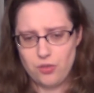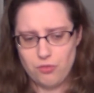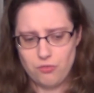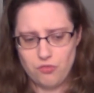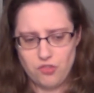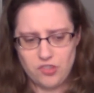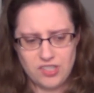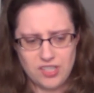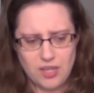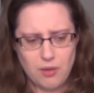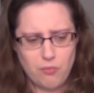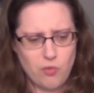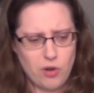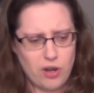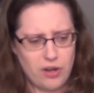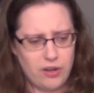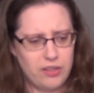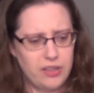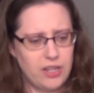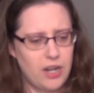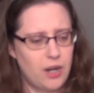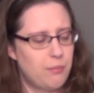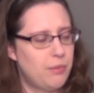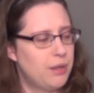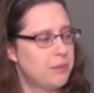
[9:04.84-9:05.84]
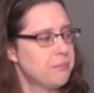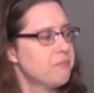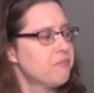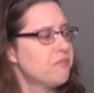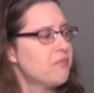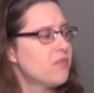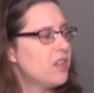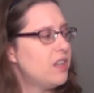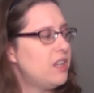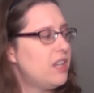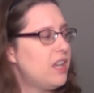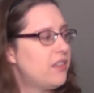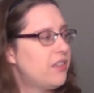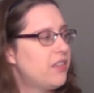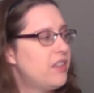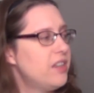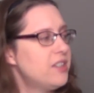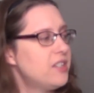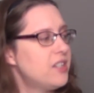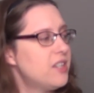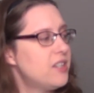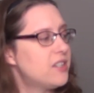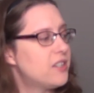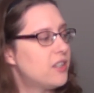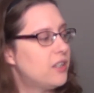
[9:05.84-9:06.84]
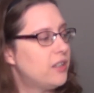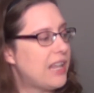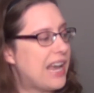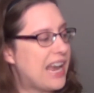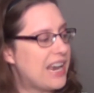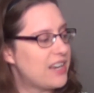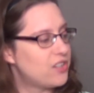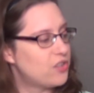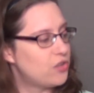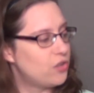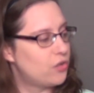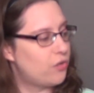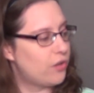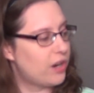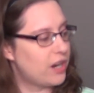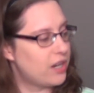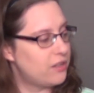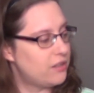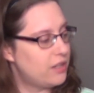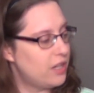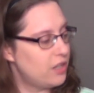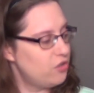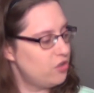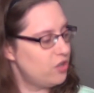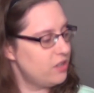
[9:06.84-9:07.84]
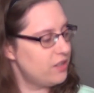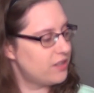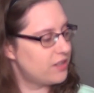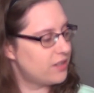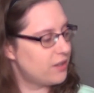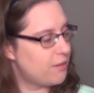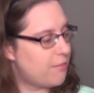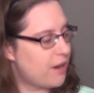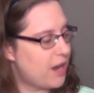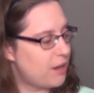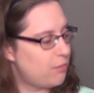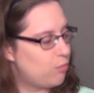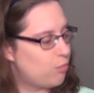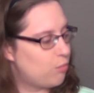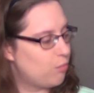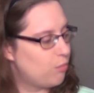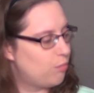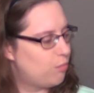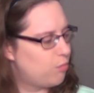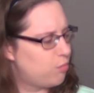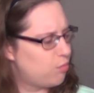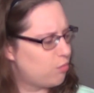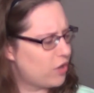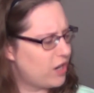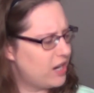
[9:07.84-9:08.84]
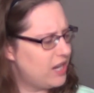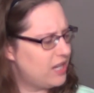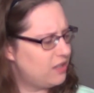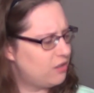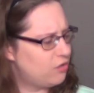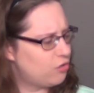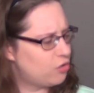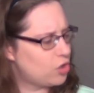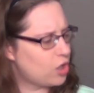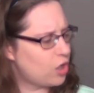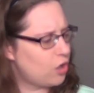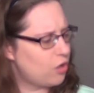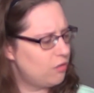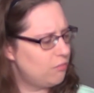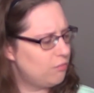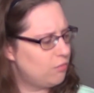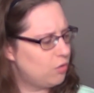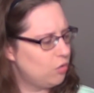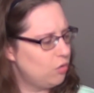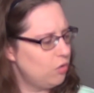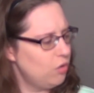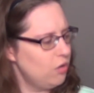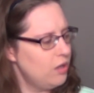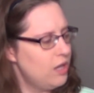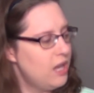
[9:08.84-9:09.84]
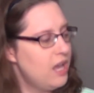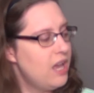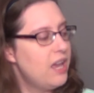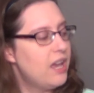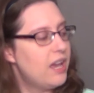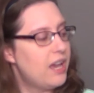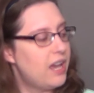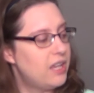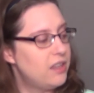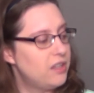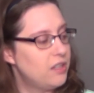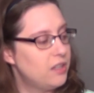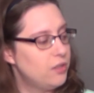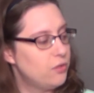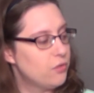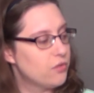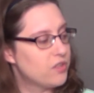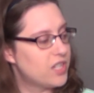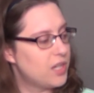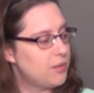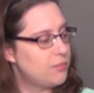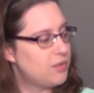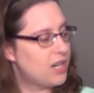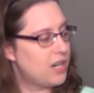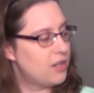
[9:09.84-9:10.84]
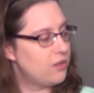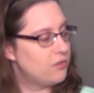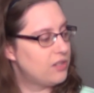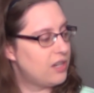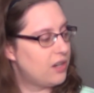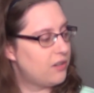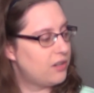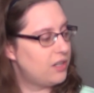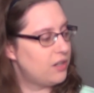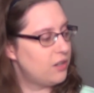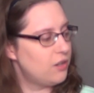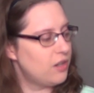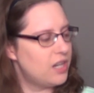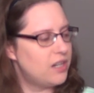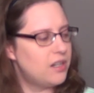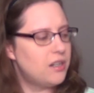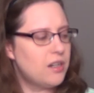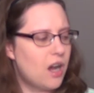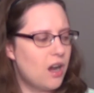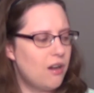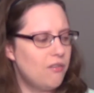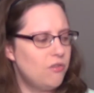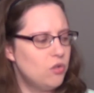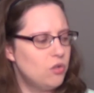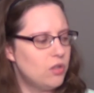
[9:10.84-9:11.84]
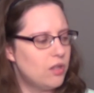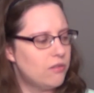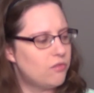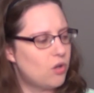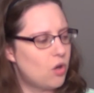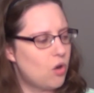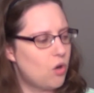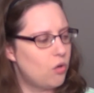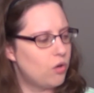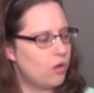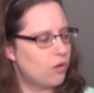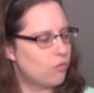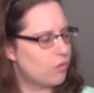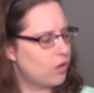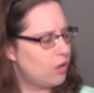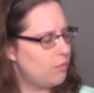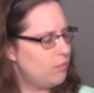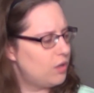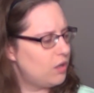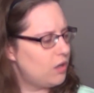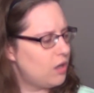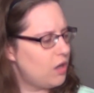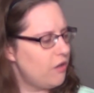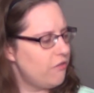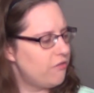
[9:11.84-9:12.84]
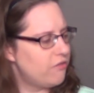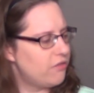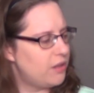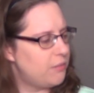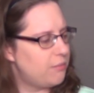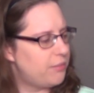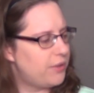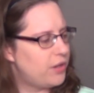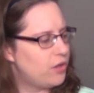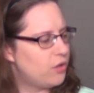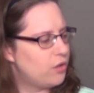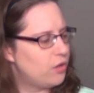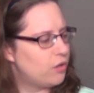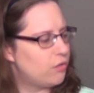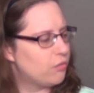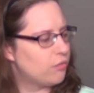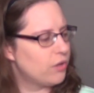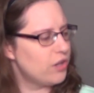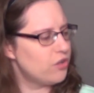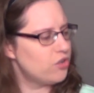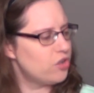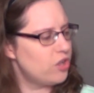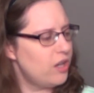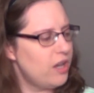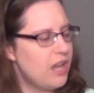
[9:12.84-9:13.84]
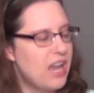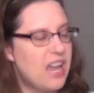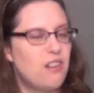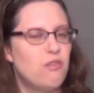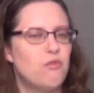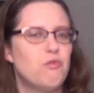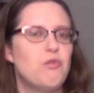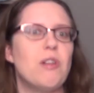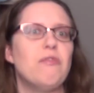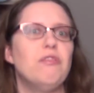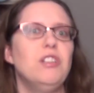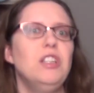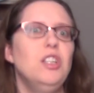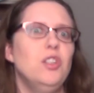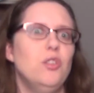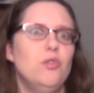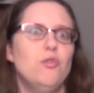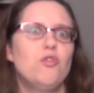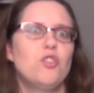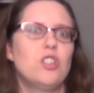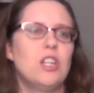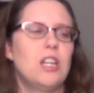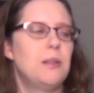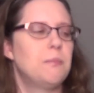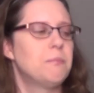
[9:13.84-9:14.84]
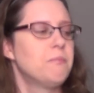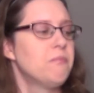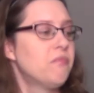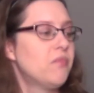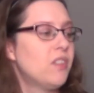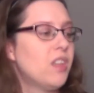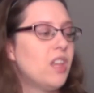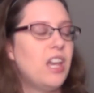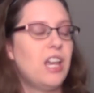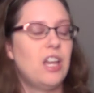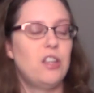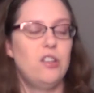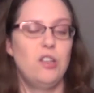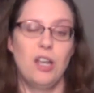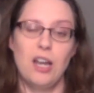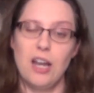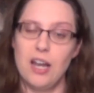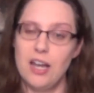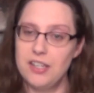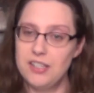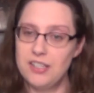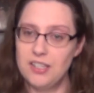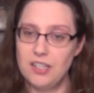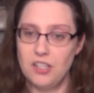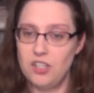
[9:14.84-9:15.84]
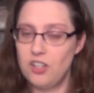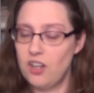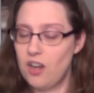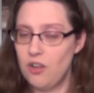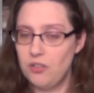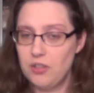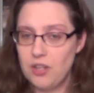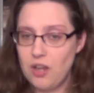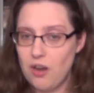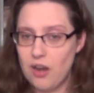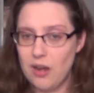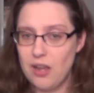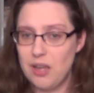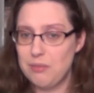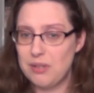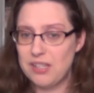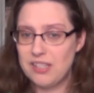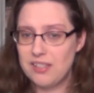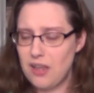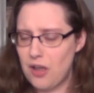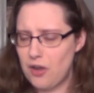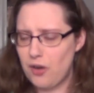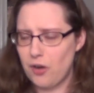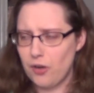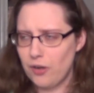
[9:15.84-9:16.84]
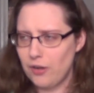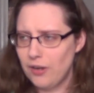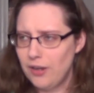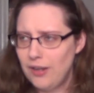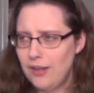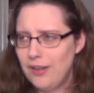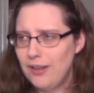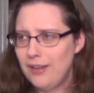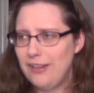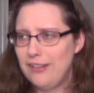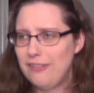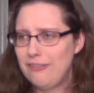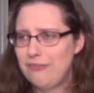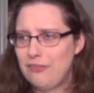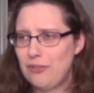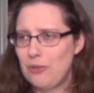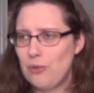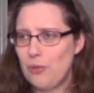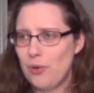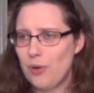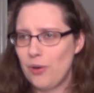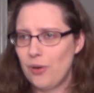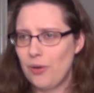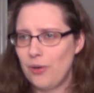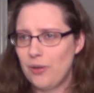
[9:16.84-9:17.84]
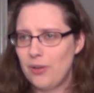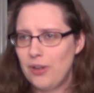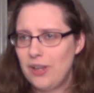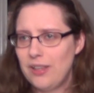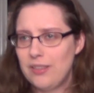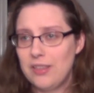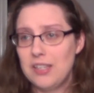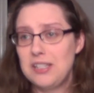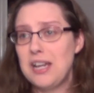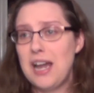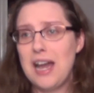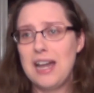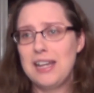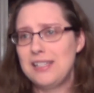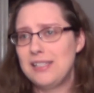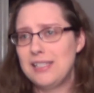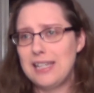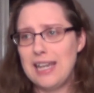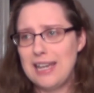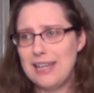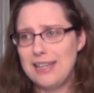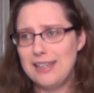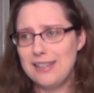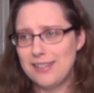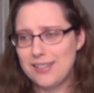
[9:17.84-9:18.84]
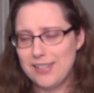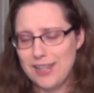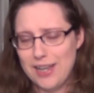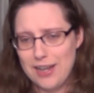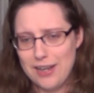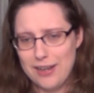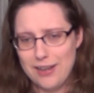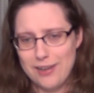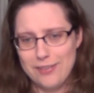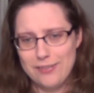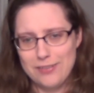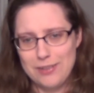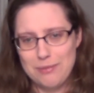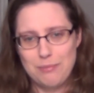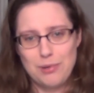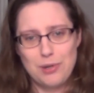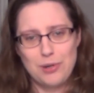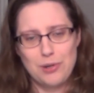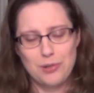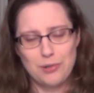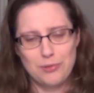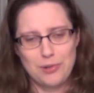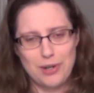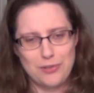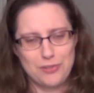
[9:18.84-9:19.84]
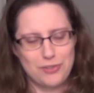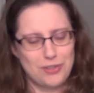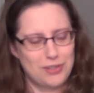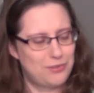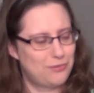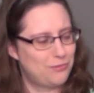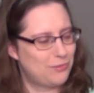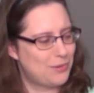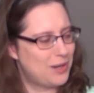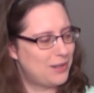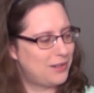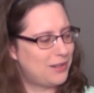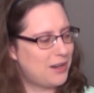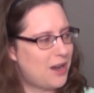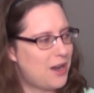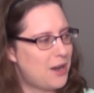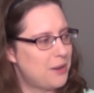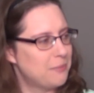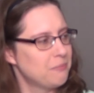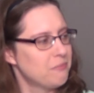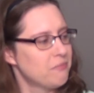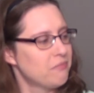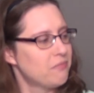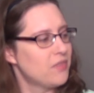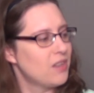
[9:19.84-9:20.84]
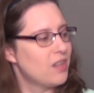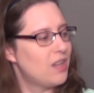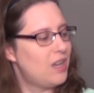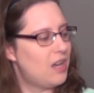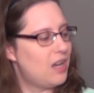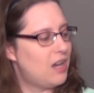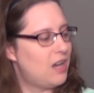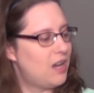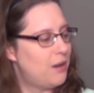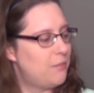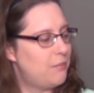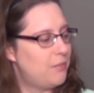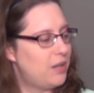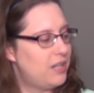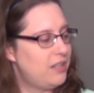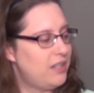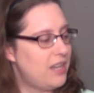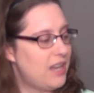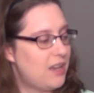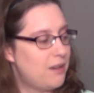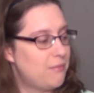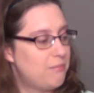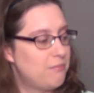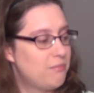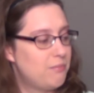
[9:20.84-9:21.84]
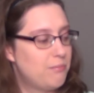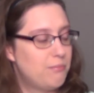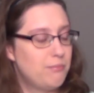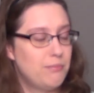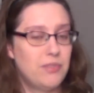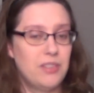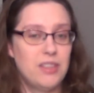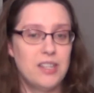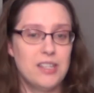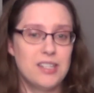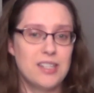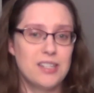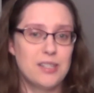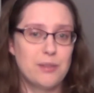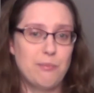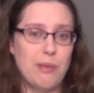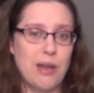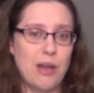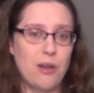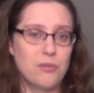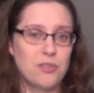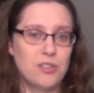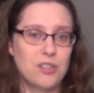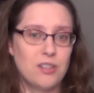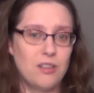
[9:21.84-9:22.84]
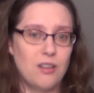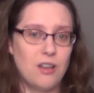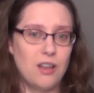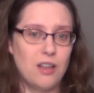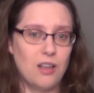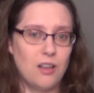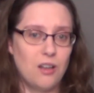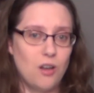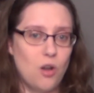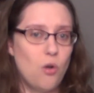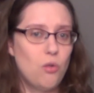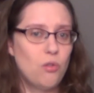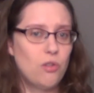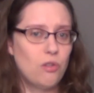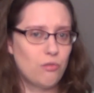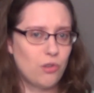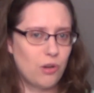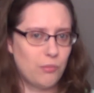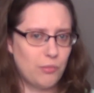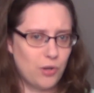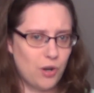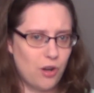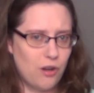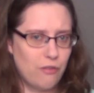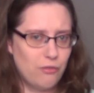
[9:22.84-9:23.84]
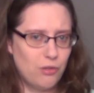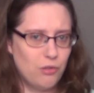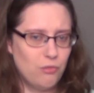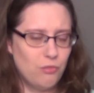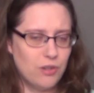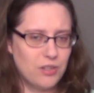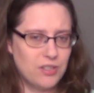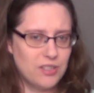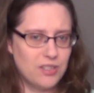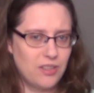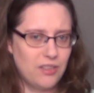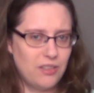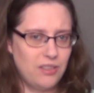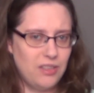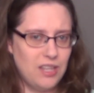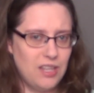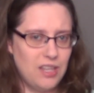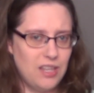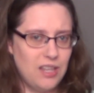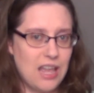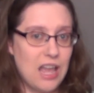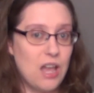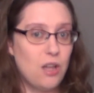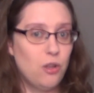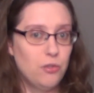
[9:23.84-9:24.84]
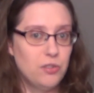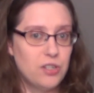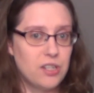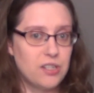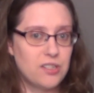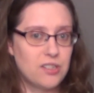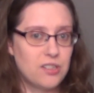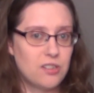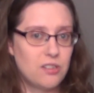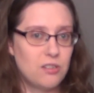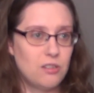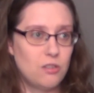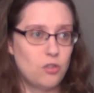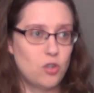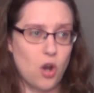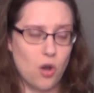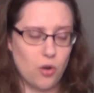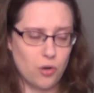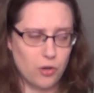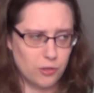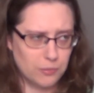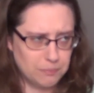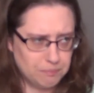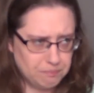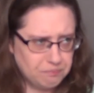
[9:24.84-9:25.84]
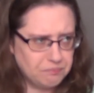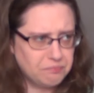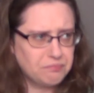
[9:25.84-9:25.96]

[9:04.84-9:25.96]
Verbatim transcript: or just somewhere in there, but yeah, this is The Last Grand Duchess by Bryn Turnbull, and the little subtitle down here, A Novel of All Olga Romanov, Imperial Russia, and Revolution. And you guys, y'all know I am a sucker for the dying days of Imperial Russia and whatnot. Um, and yeah, this is about uh, Olga Romanov, who was the eldest daughter